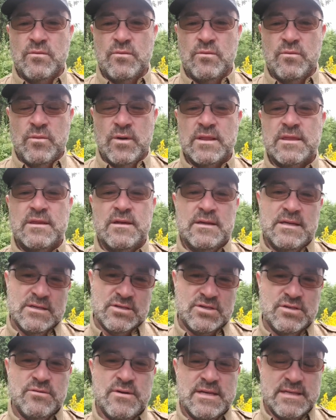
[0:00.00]
what the
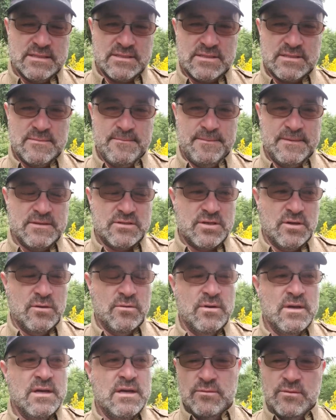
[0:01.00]
issue is.
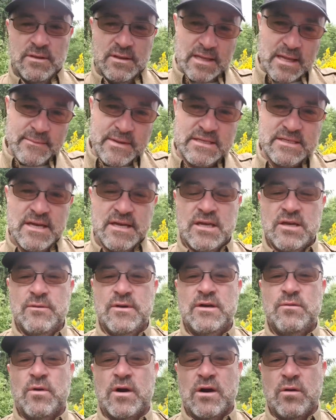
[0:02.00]
So let me take you
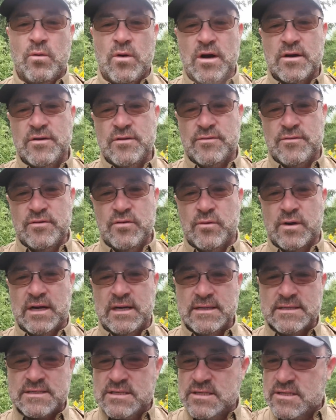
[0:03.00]
in. We're going to walk you through. We're going to
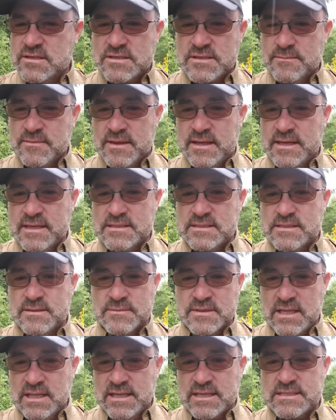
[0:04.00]
listen to some things, some
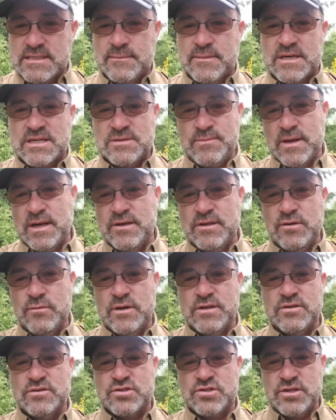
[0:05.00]
clicks. I'm going to explain to you
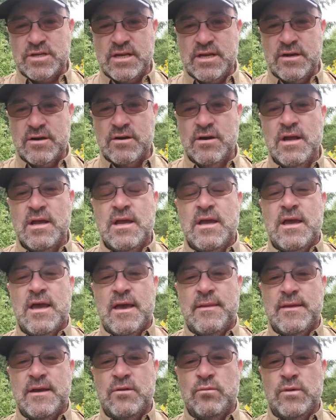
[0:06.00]
what you should hear,
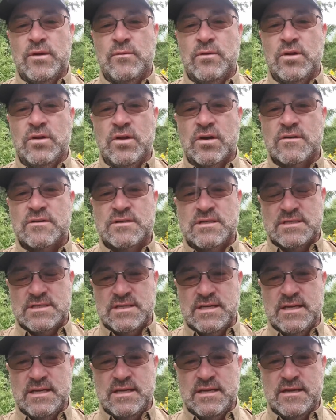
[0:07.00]
and then we will look to
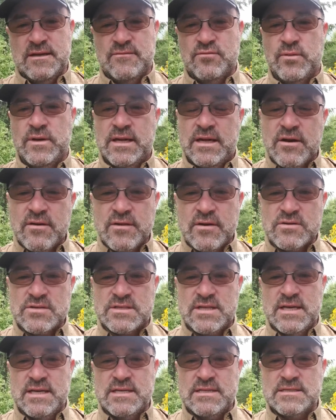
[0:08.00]
see if we hear those
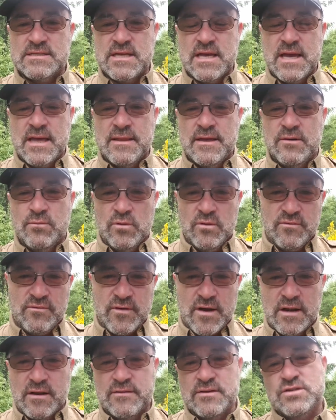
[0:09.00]
things, and then we'll
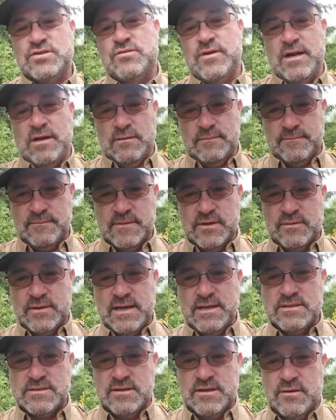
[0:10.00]
follow the trail.
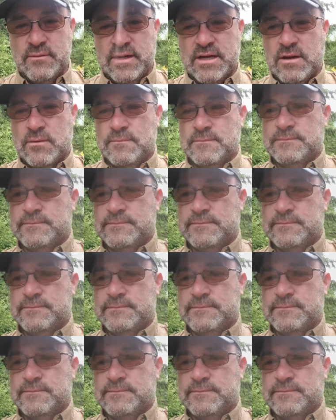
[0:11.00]
Okay, so here we go.